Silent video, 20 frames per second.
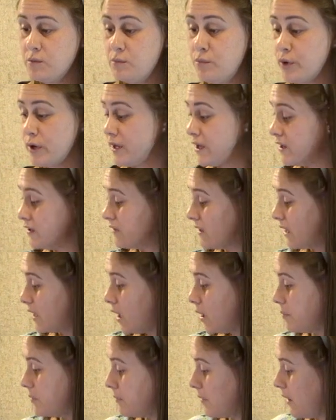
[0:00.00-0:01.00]
bringing that
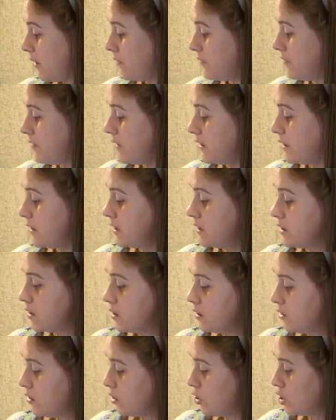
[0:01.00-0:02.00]
up about the
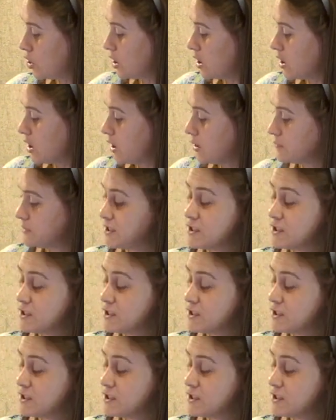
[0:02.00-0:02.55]
hooking up,